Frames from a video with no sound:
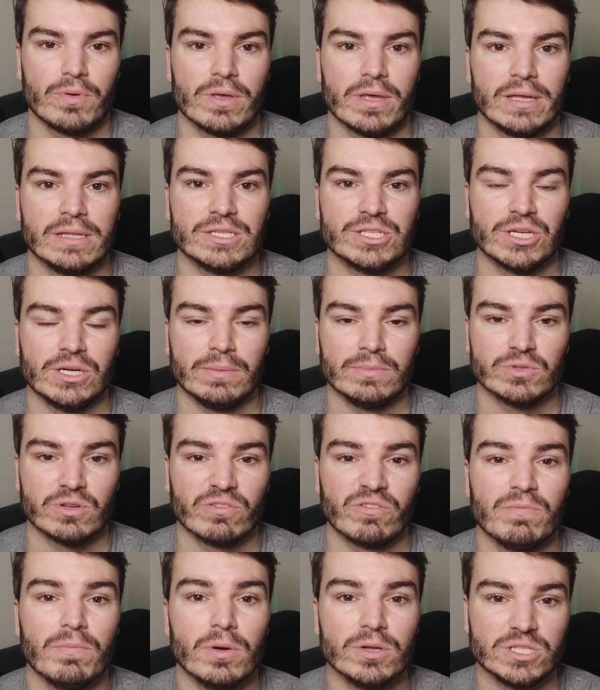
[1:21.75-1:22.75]
in terms
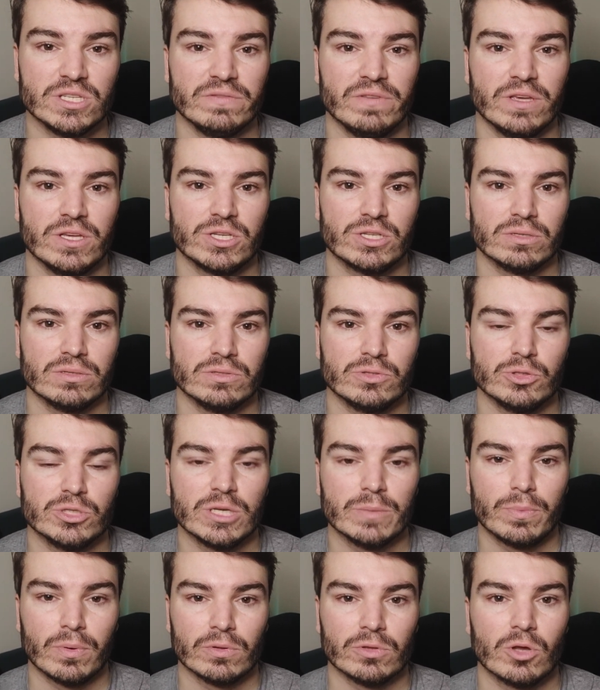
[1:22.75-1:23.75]
of motivation to
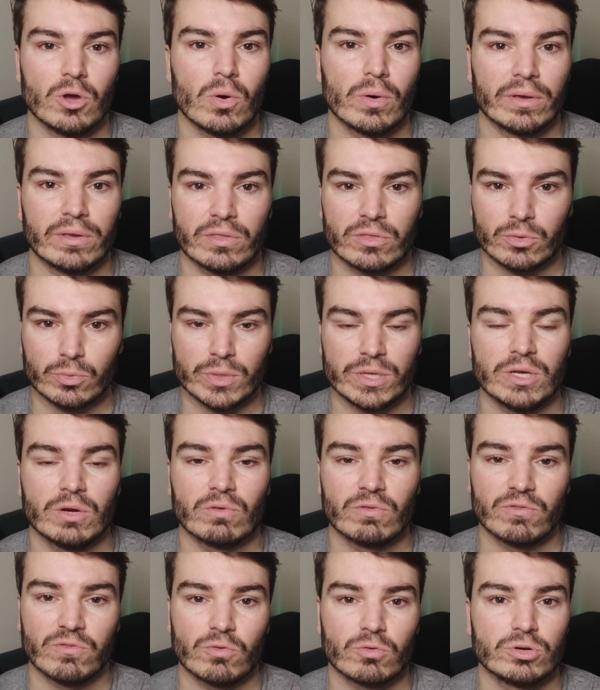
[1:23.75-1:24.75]
keep on going 3
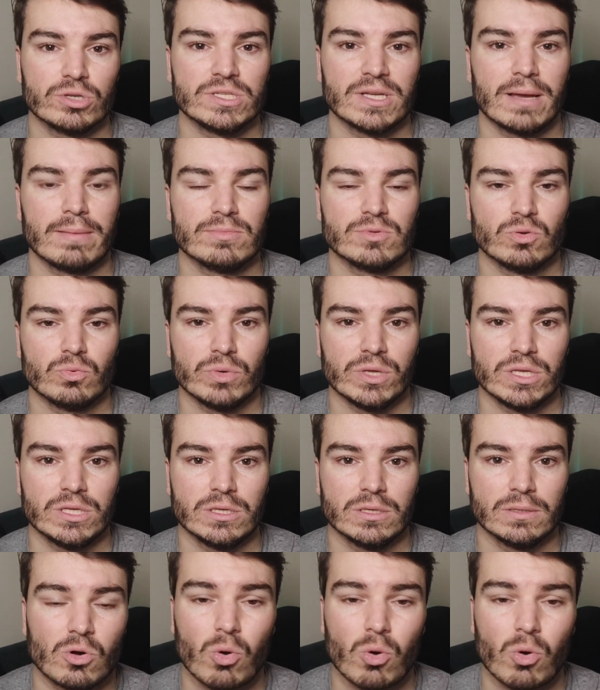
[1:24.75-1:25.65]
or 4 times a week,